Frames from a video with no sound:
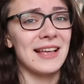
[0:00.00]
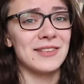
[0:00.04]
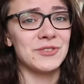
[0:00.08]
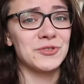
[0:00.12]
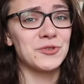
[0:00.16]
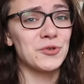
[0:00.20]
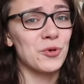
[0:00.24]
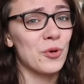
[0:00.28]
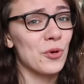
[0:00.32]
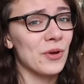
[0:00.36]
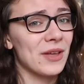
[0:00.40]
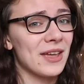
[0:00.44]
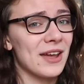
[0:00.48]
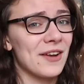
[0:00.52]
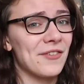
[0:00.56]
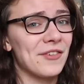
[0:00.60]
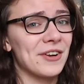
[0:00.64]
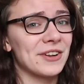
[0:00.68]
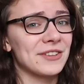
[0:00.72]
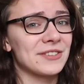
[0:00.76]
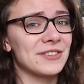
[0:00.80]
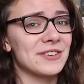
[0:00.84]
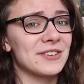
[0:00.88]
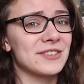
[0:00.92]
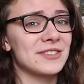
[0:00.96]
and strong
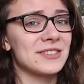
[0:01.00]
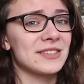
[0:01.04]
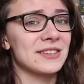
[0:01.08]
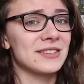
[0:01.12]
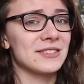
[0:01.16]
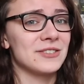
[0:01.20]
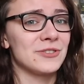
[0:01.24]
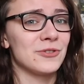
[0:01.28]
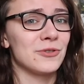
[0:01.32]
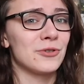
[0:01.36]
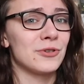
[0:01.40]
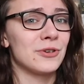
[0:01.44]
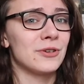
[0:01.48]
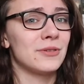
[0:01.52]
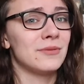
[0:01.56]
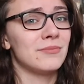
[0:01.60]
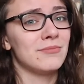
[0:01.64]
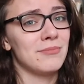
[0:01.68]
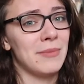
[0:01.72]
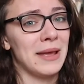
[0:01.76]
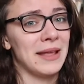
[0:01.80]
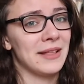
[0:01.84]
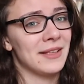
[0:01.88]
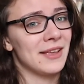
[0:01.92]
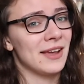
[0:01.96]
characters as your
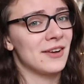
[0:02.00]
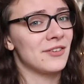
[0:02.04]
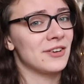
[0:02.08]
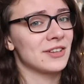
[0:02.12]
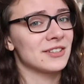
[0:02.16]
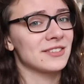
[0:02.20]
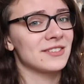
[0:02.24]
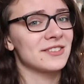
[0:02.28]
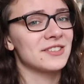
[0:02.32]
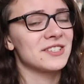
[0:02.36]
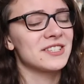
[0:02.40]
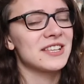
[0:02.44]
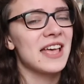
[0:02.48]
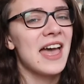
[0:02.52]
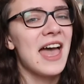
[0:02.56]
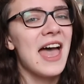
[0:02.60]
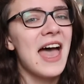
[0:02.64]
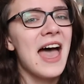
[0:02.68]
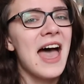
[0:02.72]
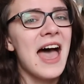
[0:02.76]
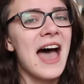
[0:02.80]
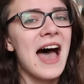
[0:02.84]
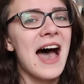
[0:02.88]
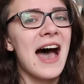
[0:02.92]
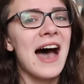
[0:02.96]
main characters.
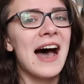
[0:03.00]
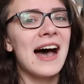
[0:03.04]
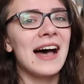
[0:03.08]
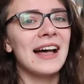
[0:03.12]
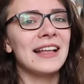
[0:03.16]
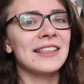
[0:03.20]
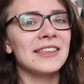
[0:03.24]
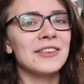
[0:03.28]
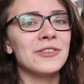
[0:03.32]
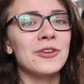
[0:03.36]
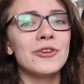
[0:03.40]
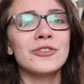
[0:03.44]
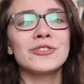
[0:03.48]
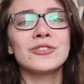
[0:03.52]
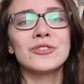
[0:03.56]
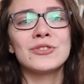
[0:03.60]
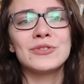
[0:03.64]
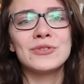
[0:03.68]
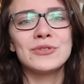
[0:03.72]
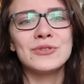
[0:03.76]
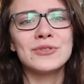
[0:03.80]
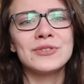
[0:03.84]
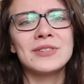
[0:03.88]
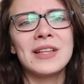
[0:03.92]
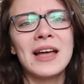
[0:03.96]
And in order
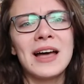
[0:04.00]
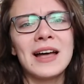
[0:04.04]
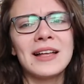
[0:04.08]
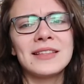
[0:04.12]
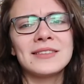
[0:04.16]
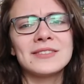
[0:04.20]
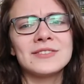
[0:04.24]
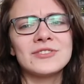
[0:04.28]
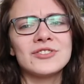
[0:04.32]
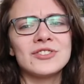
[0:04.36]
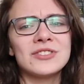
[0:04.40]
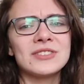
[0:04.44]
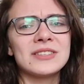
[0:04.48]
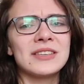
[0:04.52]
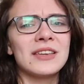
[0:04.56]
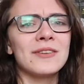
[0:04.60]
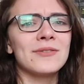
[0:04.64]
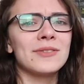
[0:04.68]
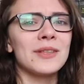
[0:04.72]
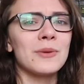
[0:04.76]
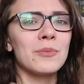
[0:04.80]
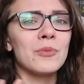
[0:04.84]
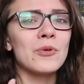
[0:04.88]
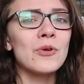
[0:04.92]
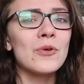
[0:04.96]
to do that, just
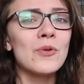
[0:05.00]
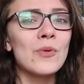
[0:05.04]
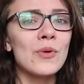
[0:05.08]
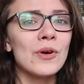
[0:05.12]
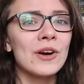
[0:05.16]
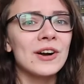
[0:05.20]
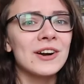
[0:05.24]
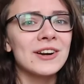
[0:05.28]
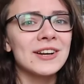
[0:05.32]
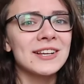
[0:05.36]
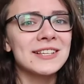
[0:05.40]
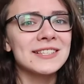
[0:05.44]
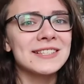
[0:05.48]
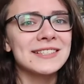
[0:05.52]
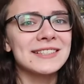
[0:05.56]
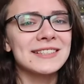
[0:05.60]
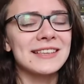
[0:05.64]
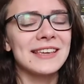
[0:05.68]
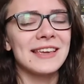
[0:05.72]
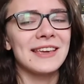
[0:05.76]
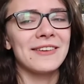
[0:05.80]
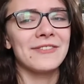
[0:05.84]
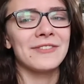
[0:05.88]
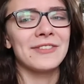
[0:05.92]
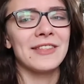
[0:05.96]
give them quirks,
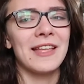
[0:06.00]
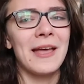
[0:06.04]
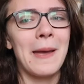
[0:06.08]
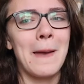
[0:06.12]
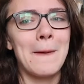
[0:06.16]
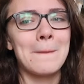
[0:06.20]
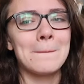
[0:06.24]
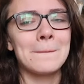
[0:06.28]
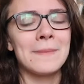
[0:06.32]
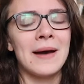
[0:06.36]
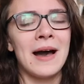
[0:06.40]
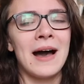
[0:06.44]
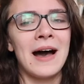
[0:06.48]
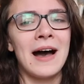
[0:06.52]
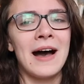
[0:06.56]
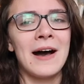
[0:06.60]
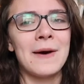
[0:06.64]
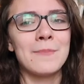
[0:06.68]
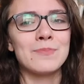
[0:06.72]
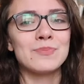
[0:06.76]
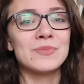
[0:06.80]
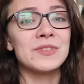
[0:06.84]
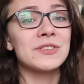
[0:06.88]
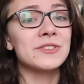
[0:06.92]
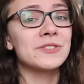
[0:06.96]
give them
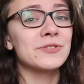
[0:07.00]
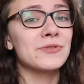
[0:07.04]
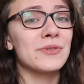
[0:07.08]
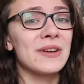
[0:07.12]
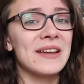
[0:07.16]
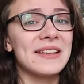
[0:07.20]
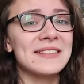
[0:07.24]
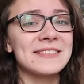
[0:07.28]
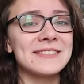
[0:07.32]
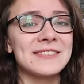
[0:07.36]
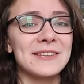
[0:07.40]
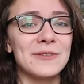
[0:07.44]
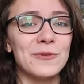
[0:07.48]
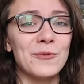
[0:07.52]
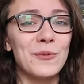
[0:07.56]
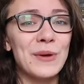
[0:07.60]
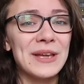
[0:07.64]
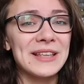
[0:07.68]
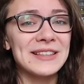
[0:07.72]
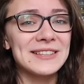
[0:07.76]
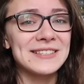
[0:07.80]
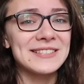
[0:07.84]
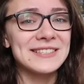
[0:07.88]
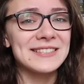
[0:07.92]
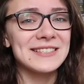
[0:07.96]
strengths and
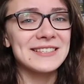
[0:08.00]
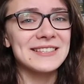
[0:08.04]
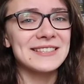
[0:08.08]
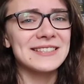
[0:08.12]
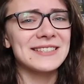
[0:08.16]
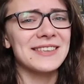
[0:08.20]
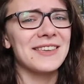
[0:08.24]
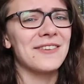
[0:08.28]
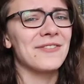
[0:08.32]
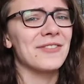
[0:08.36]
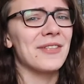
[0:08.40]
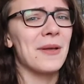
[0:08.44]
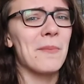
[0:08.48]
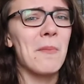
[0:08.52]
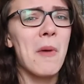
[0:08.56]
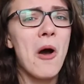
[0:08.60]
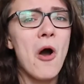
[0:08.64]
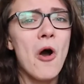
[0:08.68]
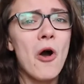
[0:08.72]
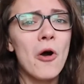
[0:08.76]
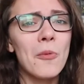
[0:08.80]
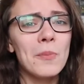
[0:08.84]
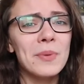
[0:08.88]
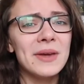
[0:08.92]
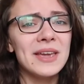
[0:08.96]
weaknesses, give them
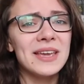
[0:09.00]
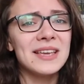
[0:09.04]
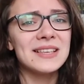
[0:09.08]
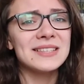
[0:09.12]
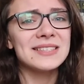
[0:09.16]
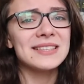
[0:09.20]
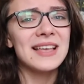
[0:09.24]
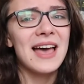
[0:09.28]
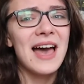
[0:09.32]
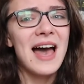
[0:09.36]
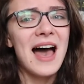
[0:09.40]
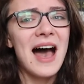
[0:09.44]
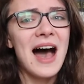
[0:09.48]
hobbies,